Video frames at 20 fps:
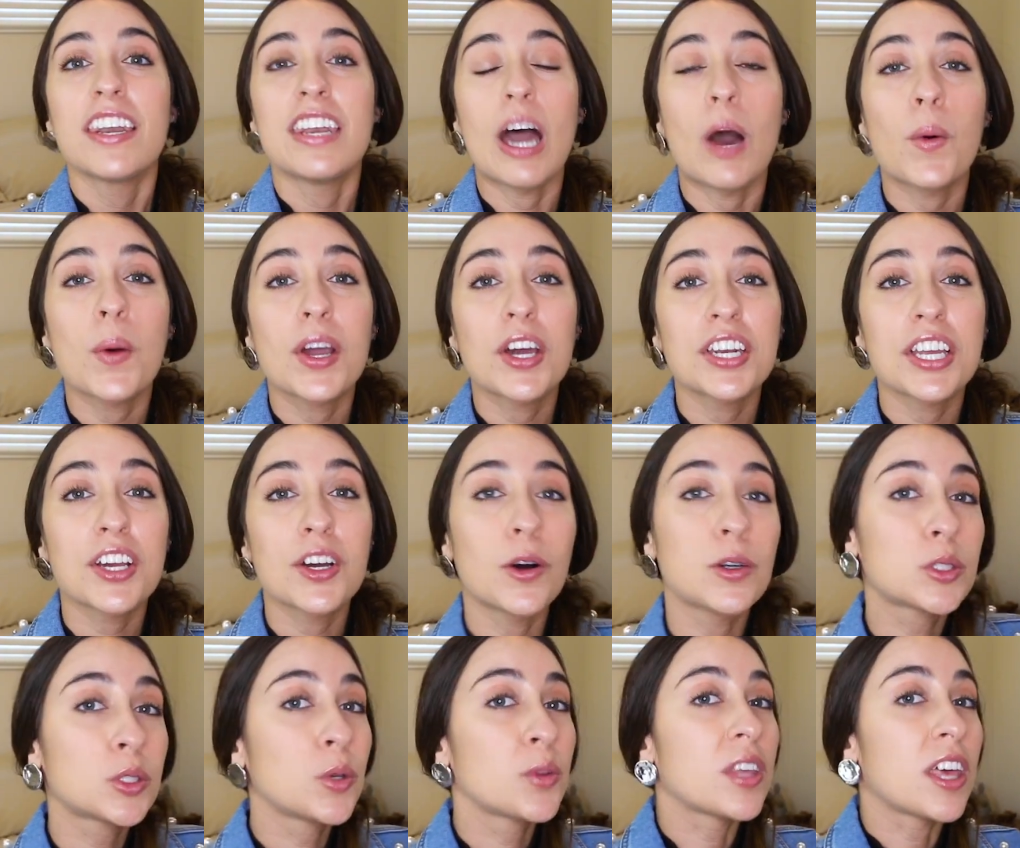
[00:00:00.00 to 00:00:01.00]
Now we're gonna
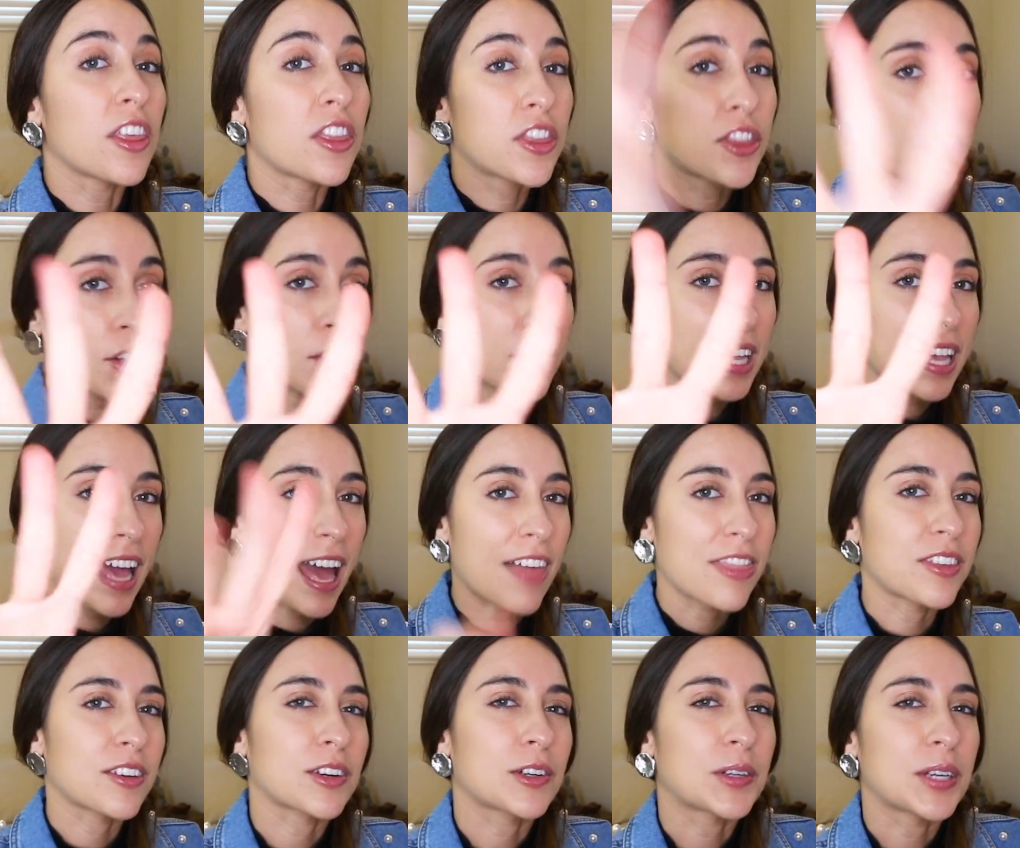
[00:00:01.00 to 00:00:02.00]
go to the third
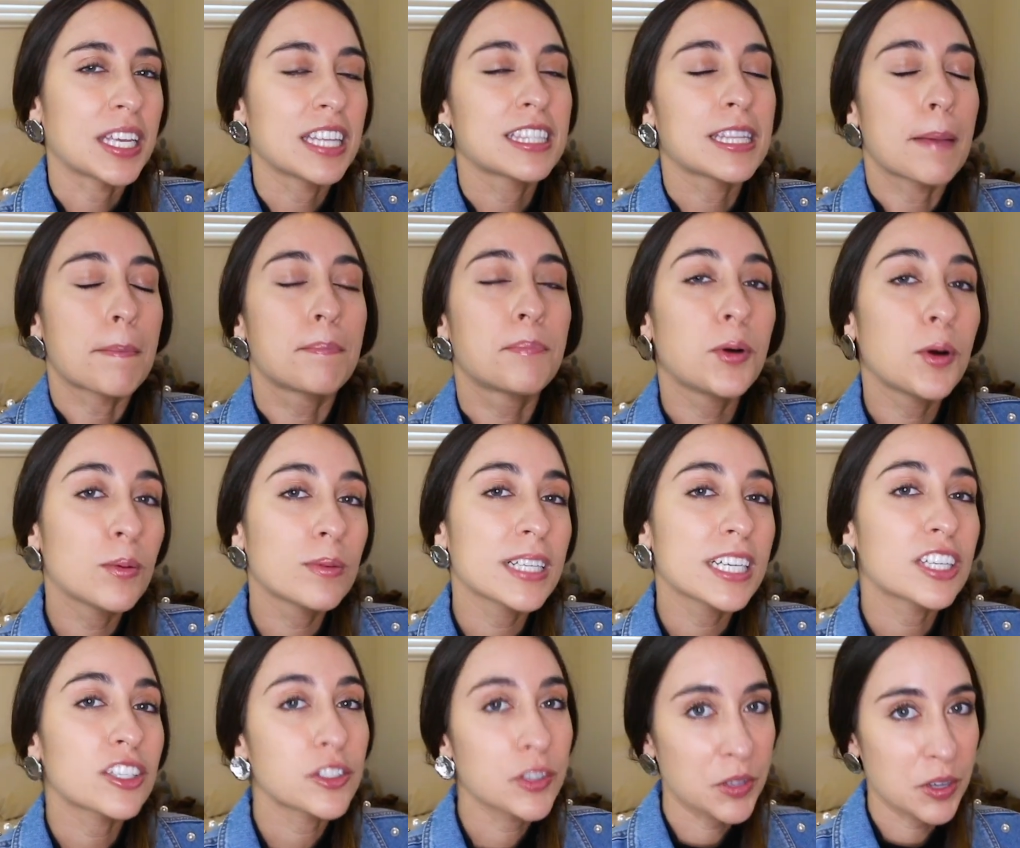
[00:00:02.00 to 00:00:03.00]
category, the
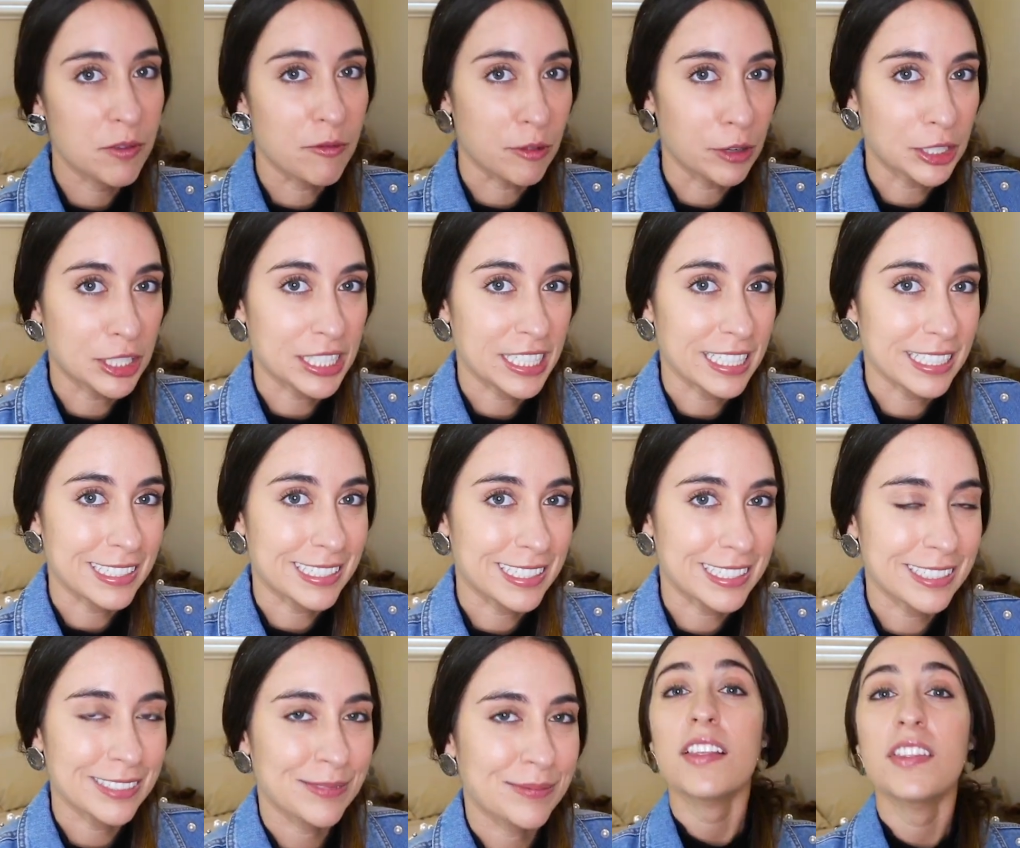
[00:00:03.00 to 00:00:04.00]
public
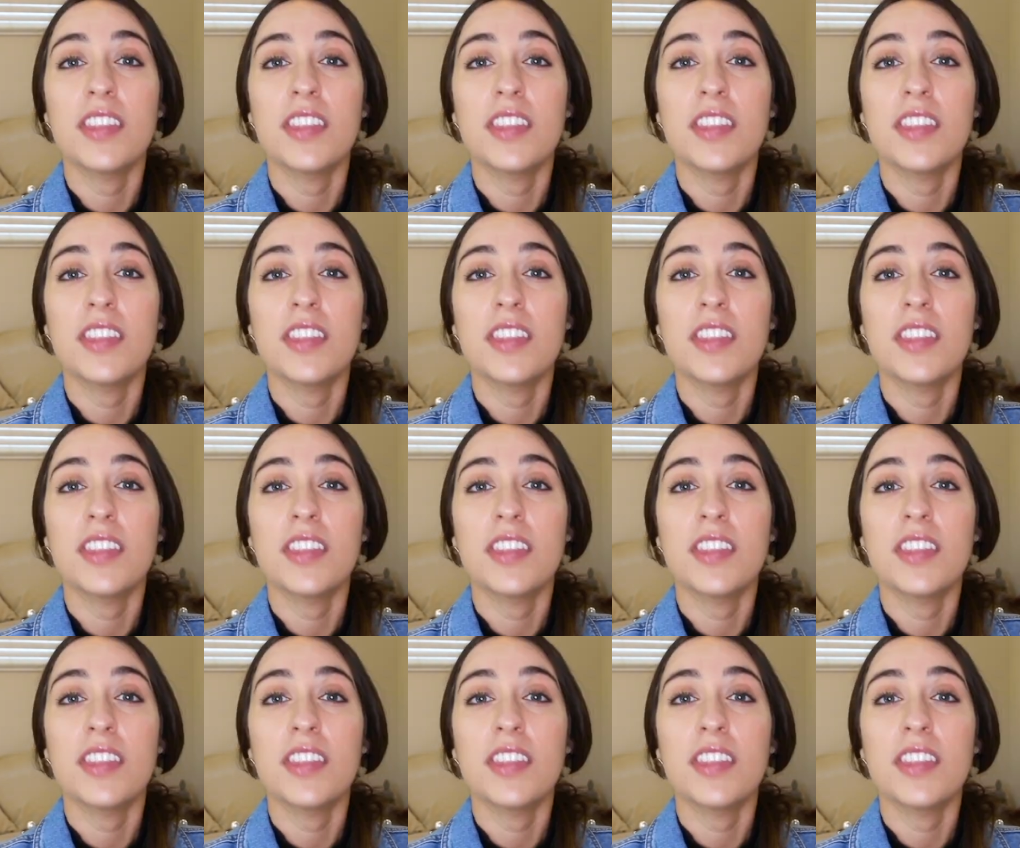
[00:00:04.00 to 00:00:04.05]
universities.